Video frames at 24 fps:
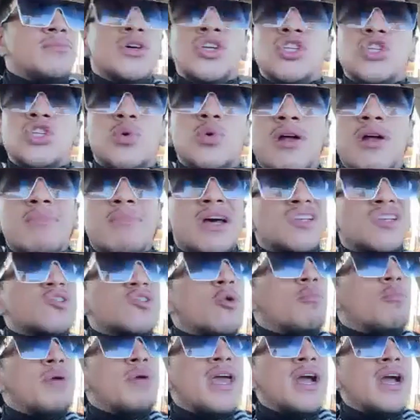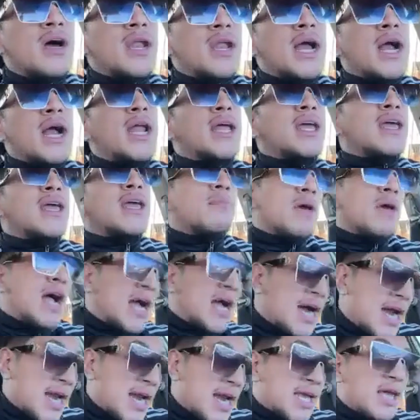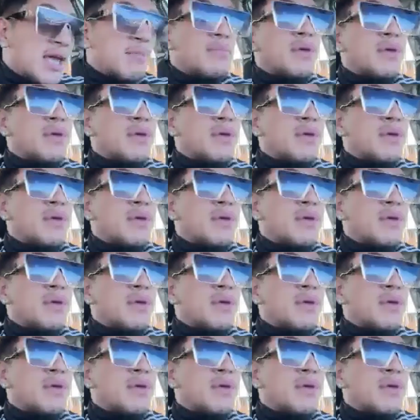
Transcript: Twitter, I'm not so big on. I gotta get big